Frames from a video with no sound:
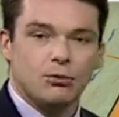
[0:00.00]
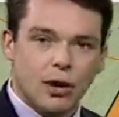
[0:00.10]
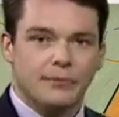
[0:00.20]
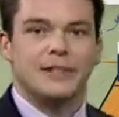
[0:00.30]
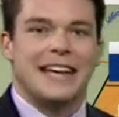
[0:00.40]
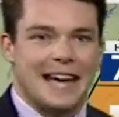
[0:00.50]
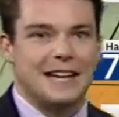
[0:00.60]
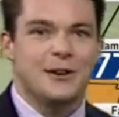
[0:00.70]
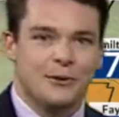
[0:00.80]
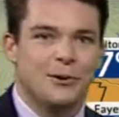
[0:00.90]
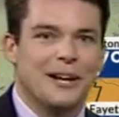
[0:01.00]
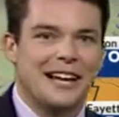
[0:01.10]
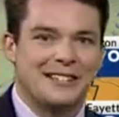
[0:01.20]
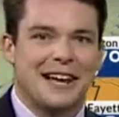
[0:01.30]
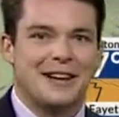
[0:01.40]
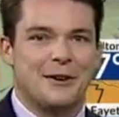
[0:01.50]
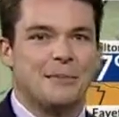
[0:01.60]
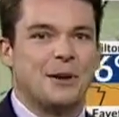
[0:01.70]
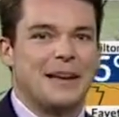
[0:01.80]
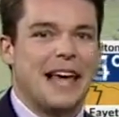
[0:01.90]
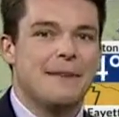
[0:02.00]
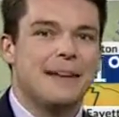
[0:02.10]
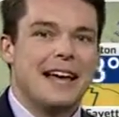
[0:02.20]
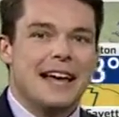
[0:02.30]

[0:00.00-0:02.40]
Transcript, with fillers: roughly 80 your forecast high here in Birmingham.